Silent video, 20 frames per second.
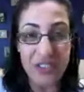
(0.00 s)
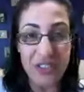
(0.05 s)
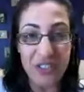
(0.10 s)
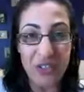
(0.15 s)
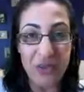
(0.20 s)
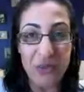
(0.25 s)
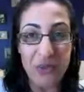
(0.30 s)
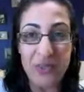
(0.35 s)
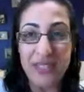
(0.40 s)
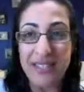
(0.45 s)

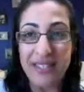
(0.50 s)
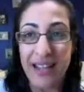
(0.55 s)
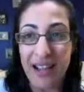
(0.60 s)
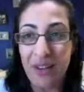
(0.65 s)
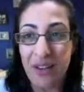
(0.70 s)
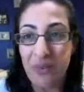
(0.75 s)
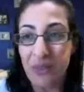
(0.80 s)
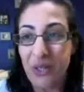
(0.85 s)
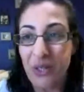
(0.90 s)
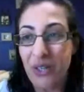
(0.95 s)
to
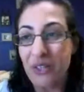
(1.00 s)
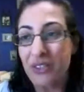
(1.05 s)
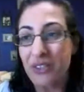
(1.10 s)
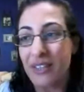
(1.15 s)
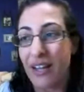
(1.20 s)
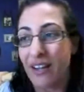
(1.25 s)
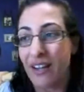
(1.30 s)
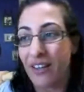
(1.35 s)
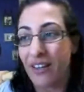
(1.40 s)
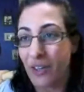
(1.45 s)

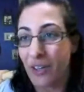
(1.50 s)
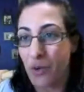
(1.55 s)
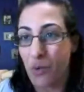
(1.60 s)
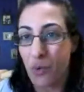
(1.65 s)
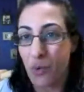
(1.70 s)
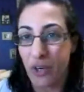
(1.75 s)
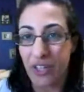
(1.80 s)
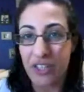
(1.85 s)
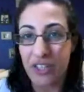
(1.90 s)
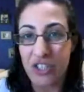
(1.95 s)
download our
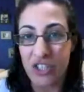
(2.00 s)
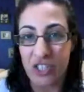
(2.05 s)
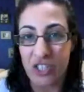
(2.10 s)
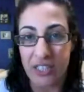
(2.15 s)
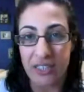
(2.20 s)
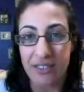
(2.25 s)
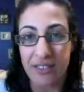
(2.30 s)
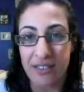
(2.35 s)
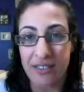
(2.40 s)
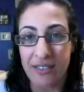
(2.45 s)

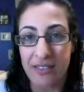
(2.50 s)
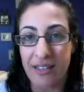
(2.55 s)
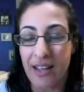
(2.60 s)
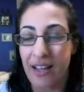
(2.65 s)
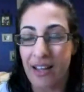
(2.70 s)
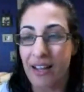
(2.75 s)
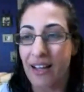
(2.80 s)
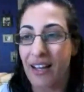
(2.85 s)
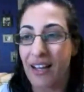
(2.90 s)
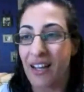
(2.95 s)
worksheet
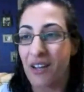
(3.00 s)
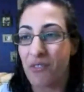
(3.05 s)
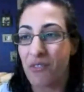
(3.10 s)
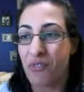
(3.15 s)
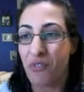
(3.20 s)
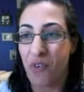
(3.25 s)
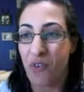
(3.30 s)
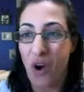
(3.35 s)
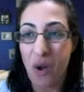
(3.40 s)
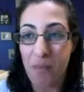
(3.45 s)

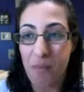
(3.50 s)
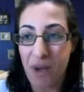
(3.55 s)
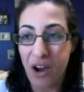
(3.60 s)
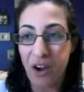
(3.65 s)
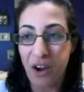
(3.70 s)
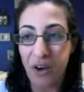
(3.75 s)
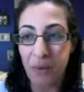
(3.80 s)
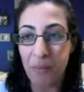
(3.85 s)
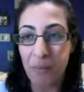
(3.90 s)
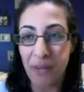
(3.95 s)
from
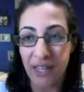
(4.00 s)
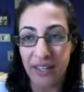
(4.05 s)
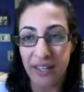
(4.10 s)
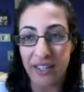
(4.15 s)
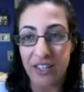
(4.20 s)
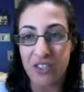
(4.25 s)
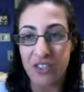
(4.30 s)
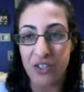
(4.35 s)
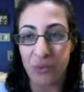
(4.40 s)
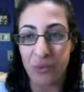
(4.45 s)
our
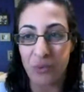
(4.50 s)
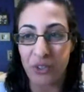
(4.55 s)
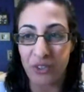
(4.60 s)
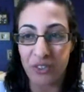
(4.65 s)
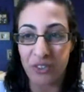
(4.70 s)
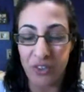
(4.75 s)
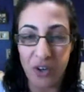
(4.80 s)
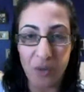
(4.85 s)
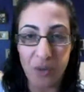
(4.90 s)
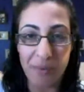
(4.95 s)
page, and we're going to
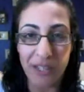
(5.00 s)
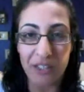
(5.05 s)
talk about